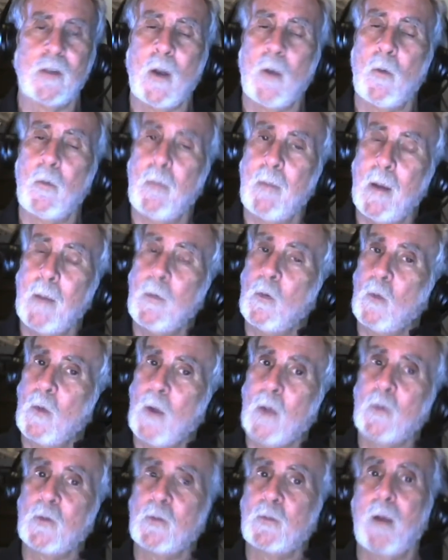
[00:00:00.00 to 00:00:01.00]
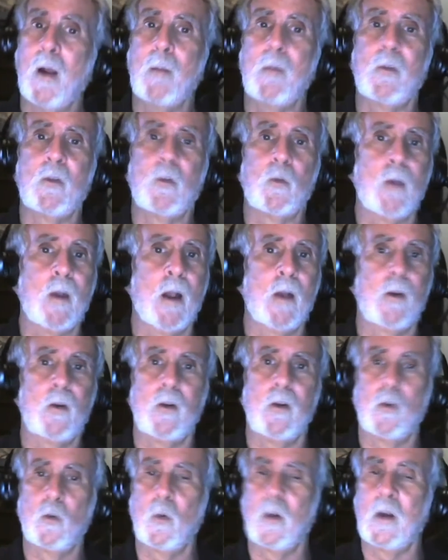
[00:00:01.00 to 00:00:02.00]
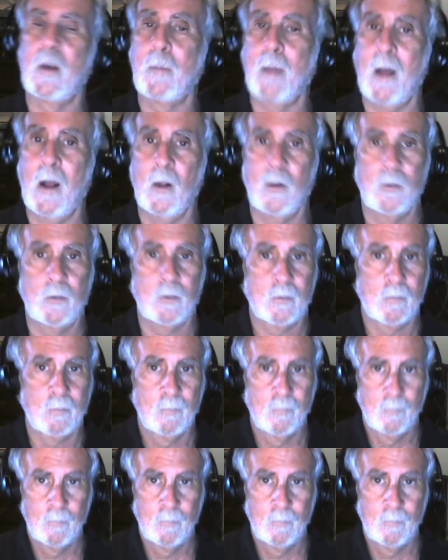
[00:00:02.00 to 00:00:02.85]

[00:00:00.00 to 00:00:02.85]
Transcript: Now remember, Rick was probably three hundred twenty pounds,